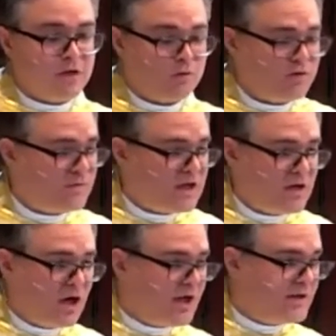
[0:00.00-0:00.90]
We may
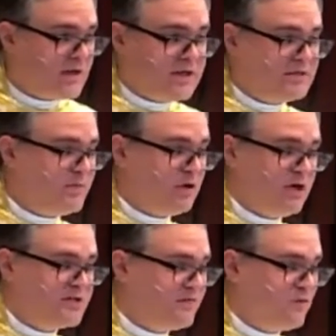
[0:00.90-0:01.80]
not
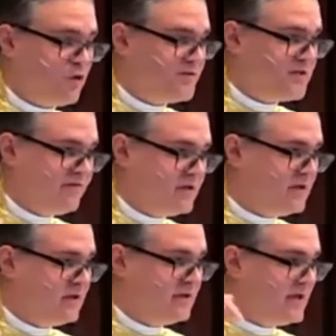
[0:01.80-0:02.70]
experience the fullness of it
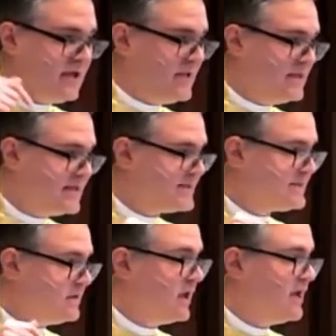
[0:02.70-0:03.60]
in
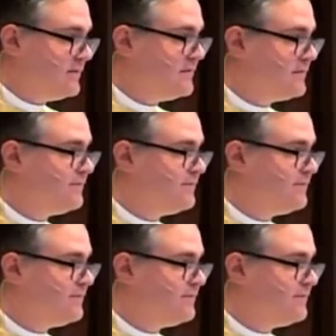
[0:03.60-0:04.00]
this life,